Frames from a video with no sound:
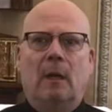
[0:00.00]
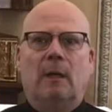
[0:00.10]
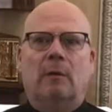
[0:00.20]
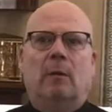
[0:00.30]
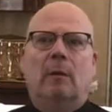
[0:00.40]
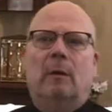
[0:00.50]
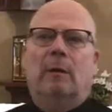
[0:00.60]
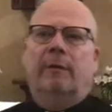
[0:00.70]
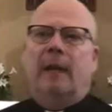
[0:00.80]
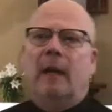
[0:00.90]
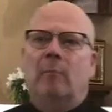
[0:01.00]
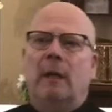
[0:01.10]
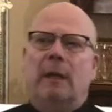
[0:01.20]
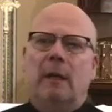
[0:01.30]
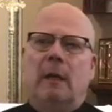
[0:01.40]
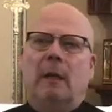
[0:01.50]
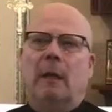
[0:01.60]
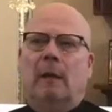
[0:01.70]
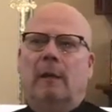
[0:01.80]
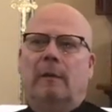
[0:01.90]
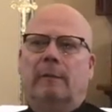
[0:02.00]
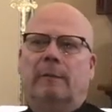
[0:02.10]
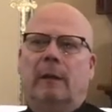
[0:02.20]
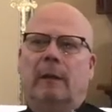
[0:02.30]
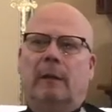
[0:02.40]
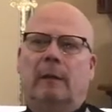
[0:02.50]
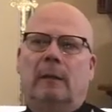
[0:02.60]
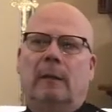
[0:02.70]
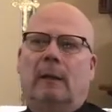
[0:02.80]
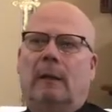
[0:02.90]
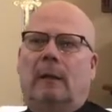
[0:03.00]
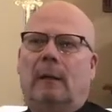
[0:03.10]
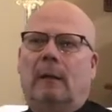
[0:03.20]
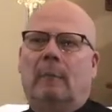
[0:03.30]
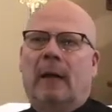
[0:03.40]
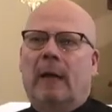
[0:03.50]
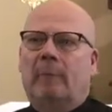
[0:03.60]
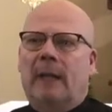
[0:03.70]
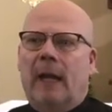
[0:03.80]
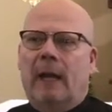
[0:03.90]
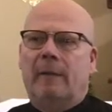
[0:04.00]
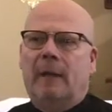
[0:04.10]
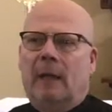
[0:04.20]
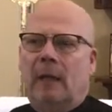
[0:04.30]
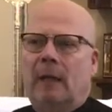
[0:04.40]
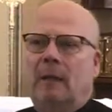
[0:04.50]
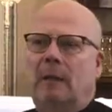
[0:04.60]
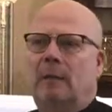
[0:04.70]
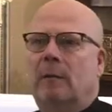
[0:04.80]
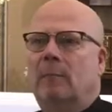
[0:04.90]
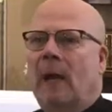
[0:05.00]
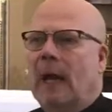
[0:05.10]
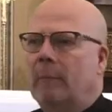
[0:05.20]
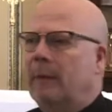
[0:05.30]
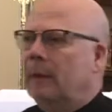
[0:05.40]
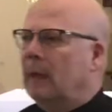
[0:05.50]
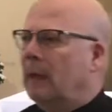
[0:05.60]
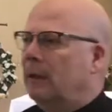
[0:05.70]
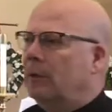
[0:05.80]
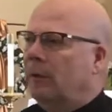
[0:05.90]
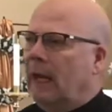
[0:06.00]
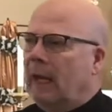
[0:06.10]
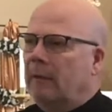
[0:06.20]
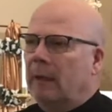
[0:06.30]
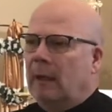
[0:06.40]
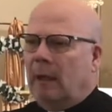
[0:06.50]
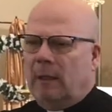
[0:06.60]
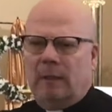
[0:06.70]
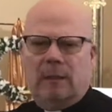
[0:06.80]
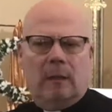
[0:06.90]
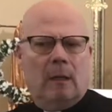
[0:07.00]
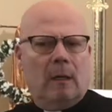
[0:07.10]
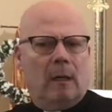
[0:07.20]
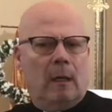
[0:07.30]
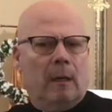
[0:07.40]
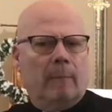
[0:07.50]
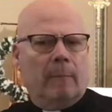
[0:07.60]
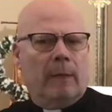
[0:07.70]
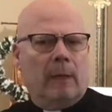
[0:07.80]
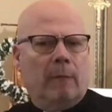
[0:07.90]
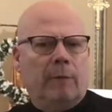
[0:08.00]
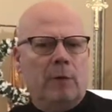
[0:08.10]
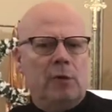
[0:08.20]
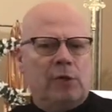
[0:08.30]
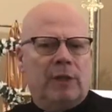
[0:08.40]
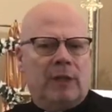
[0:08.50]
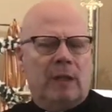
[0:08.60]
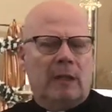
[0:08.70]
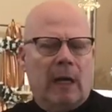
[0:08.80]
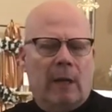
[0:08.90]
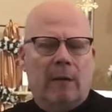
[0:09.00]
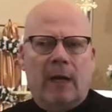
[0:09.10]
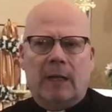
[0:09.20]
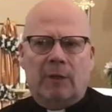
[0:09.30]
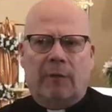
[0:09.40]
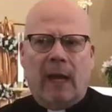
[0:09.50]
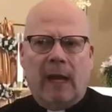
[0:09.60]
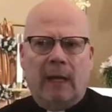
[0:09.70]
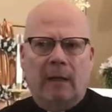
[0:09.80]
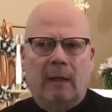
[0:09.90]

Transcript: So a family of mom, dad, and the kids, or mom and the kids, or dad and the kids, if you usually sit together, that's fine.